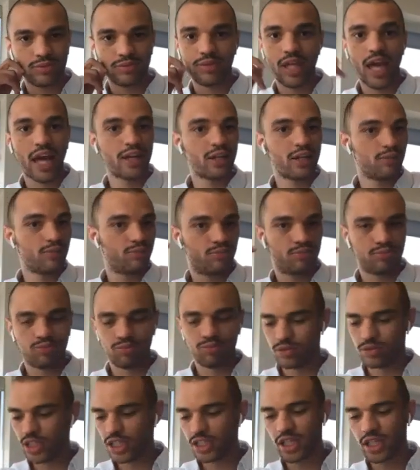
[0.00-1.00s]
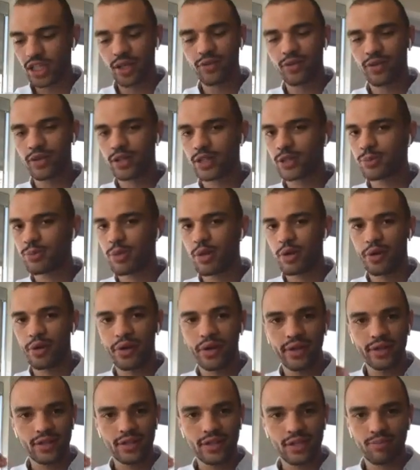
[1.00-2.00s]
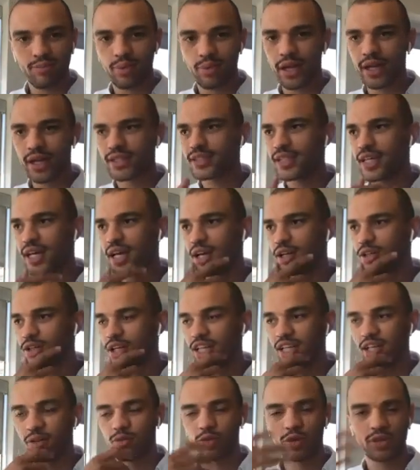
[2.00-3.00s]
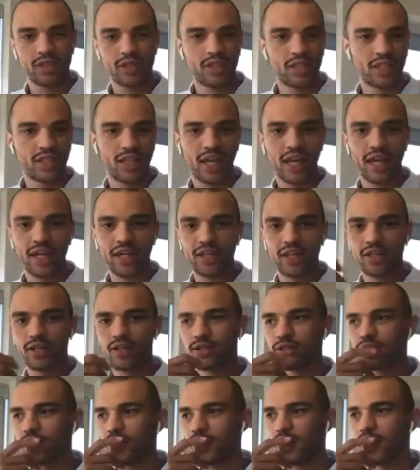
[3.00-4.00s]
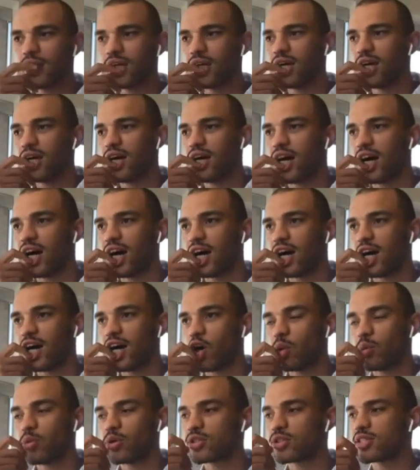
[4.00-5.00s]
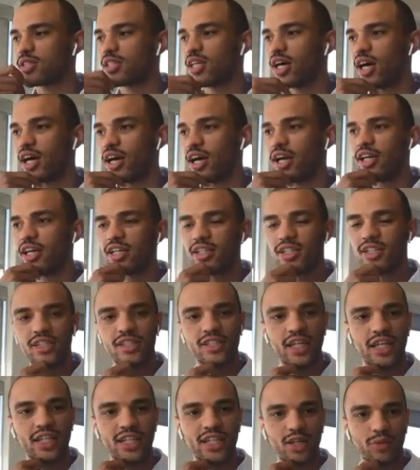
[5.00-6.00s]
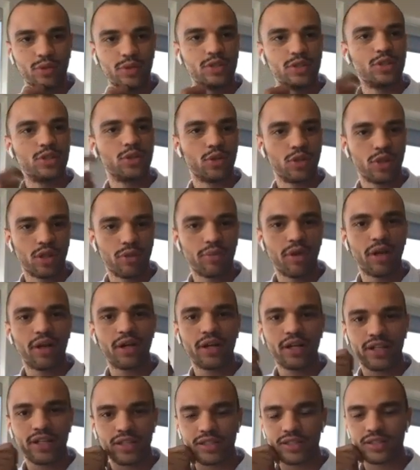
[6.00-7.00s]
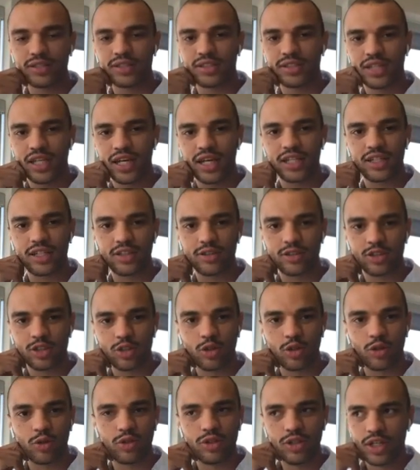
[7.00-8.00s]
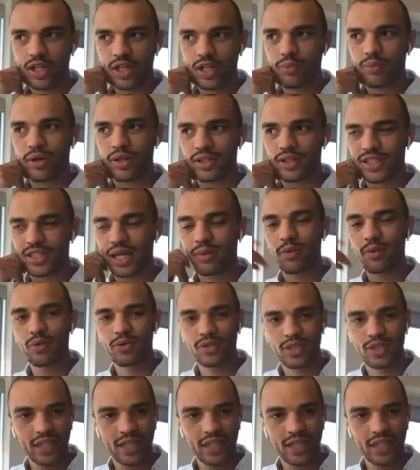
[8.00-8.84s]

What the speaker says: had a near-death experience, breakdown, like was in a gang, almost died, and decided I wanted to go to America instead. And so by the time I was